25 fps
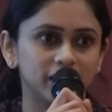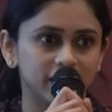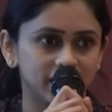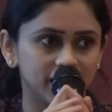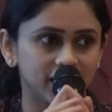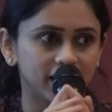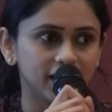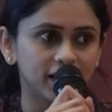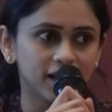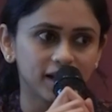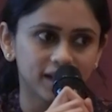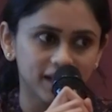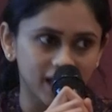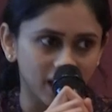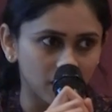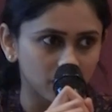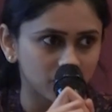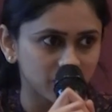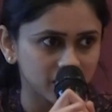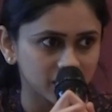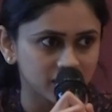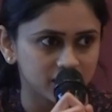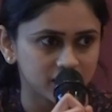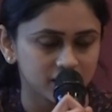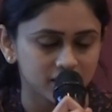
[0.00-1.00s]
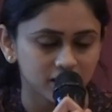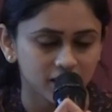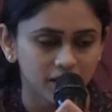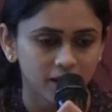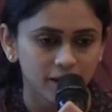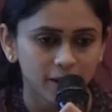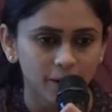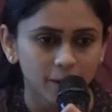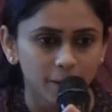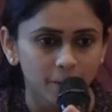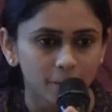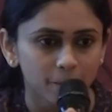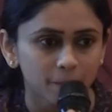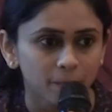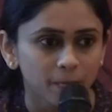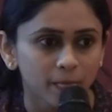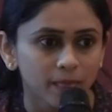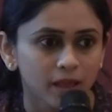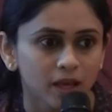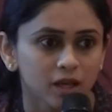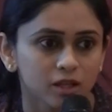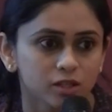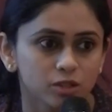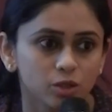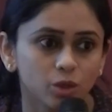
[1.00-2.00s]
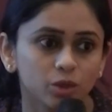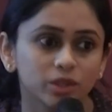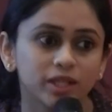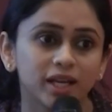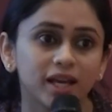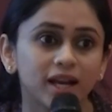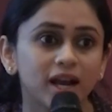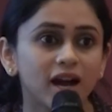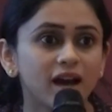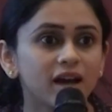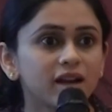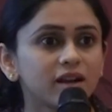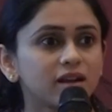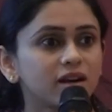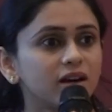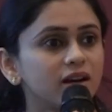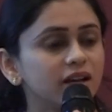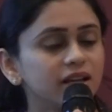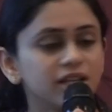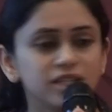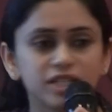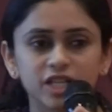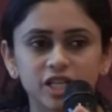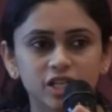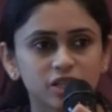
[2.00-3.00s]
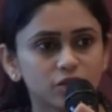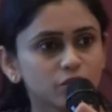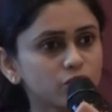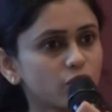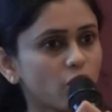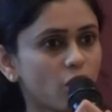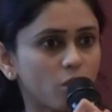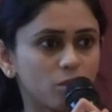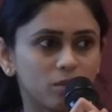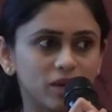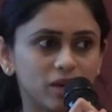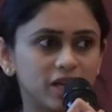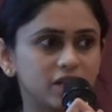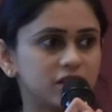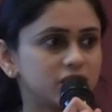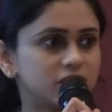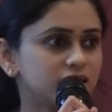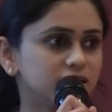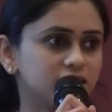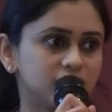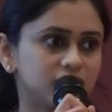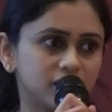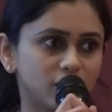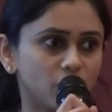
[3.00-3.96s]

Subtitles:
in taking tablets. So there are injection formulations